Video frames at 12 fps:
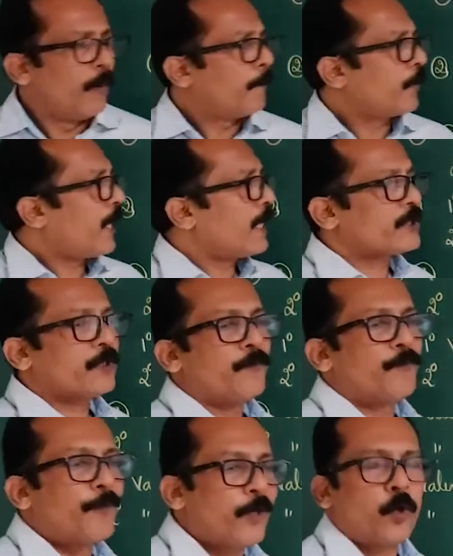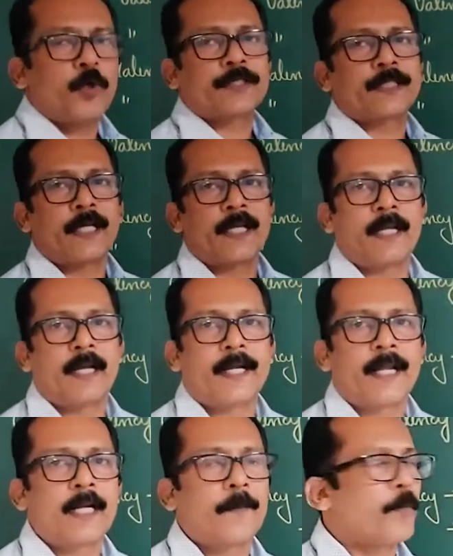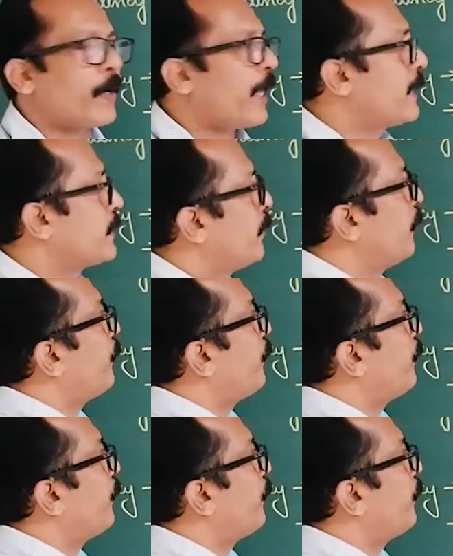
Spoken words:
Potassium ferrocyanide and potassium